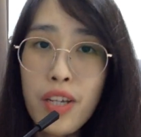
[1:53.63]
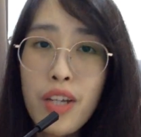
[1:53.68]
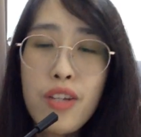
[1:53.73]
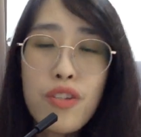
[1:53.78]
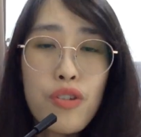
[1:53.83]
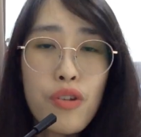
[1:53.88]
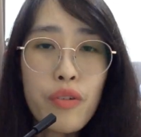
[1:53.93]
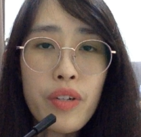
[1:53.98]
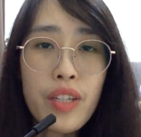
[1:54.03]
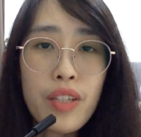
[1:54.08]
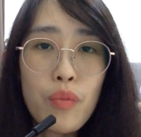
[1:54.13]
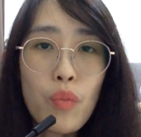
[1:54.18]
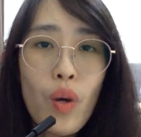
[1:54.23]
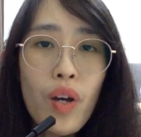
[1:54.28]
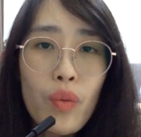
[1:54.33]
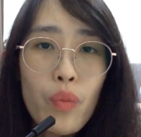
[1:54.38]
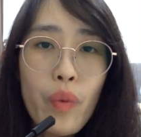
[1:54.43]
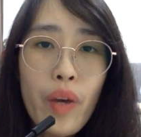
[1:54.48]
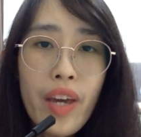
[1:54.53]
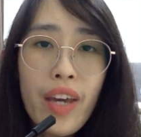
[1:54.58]
So in
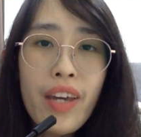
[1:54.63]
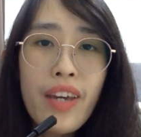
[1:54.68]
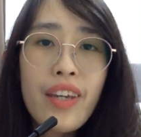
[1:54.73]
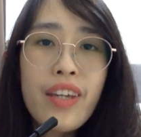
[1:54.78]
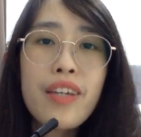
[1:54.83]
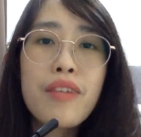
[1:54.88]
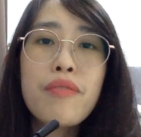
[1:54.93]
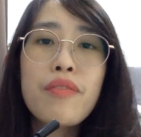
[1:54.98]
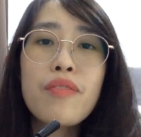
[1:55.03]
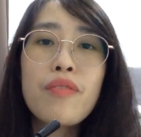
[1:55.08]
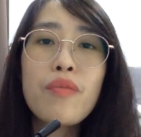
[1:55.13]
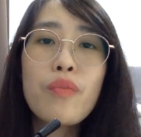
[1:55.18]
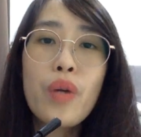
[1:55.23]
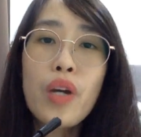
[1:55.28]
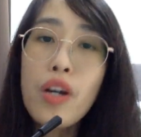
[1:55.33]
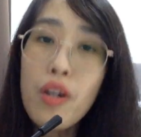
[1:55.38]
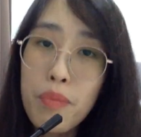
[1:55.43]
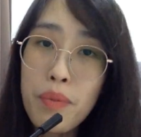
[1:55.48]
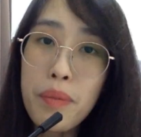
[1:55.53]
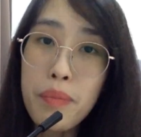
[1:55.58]
what way it
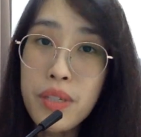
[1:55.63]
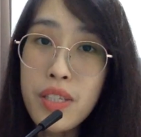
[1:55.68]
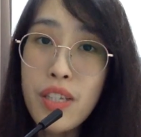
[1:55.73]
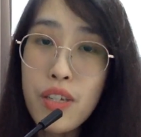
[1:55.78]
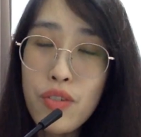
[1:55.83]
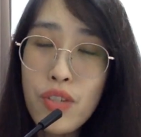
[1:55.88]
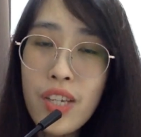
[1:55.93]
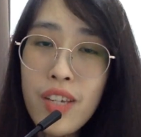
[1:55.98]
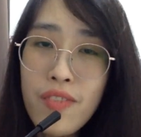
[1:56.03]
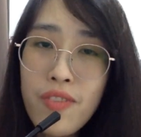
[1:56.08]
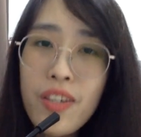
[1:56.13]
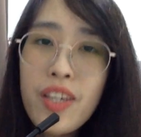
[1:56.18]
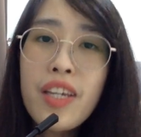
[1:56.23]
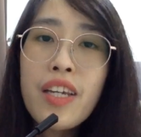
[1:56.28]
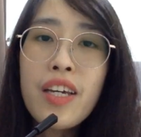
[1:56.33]
will be persuasive?